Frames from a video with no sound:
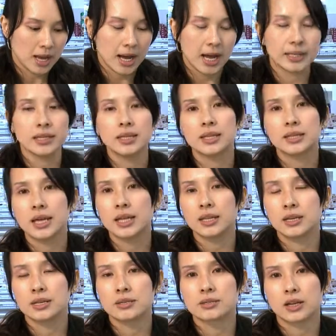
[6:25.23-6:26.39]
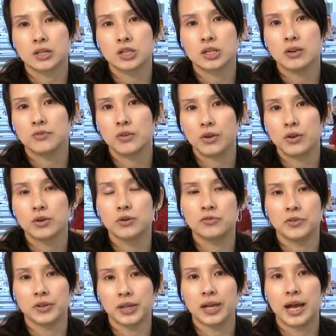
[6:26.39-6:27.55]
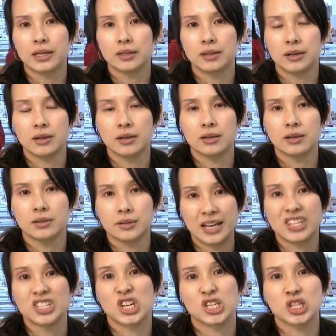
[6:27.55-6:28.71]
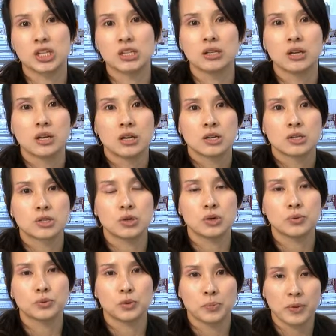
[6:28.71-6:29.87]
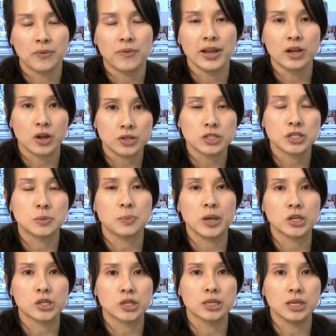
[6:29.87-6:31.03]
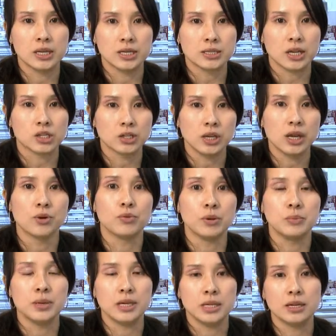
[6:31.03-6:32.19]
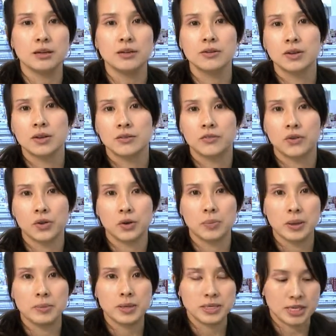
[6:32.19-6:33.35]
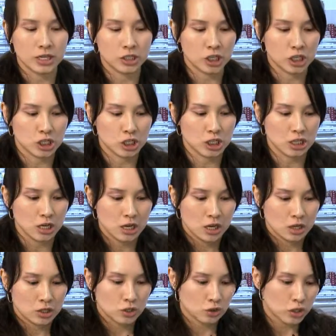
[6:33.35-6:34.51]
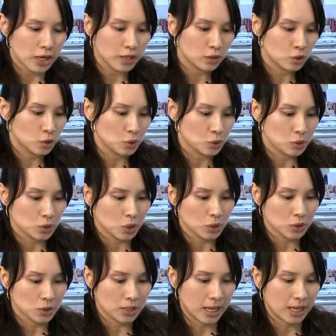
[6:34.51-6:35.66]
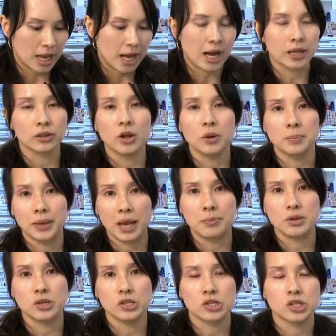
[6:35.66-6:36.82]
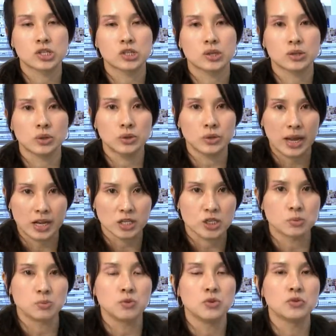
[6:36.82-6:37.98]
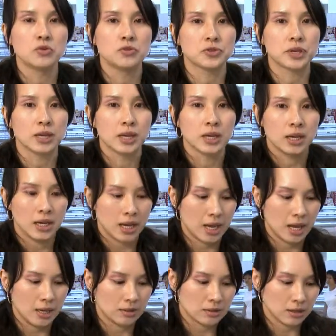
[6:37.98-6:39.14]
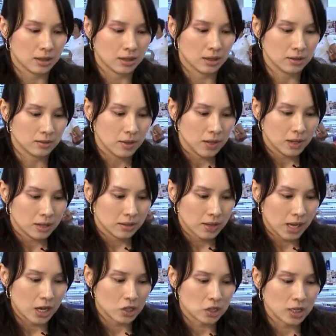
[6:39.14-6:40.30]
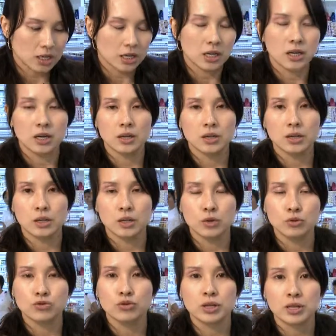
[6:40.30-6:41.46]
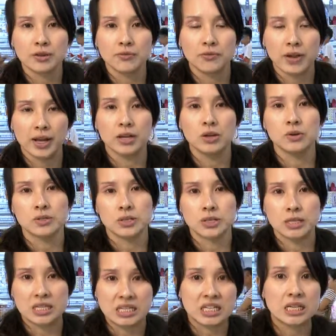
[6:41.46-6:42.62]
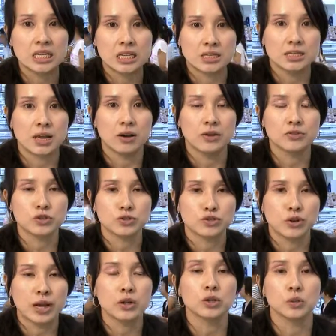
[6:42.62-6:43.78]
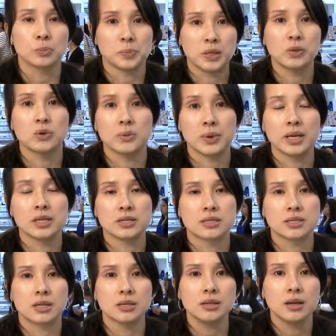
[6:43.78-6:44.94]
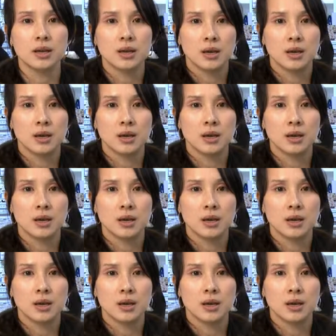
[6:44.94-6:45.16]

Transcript: Other than that, it's actually very good for the gut digestion. So to prevent constipation, it's actually a remedial for your baby's digestion. So try to choose those that are not blemished, that are smooth. And actually the nutritive value is in the skin itself, so try not to peel away the skin.